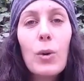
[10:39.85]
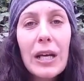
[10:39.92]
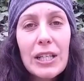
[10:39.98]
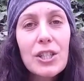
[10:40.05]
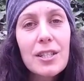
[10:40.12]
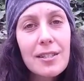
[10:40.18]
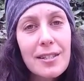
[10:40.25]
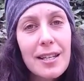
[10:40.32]
We
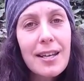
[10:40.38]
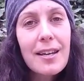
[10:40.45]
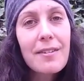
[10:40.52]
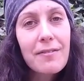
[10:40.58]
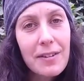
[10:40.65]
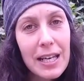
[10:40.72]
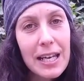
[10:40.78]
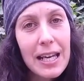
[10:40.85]
just did
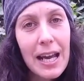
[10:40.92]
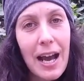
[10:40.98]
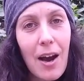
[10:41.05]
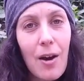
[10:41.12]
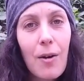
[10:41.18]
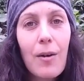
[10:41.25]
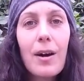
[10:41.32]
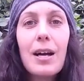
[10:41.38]
a
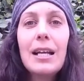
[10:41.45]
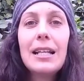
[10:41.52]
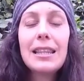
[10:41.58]
video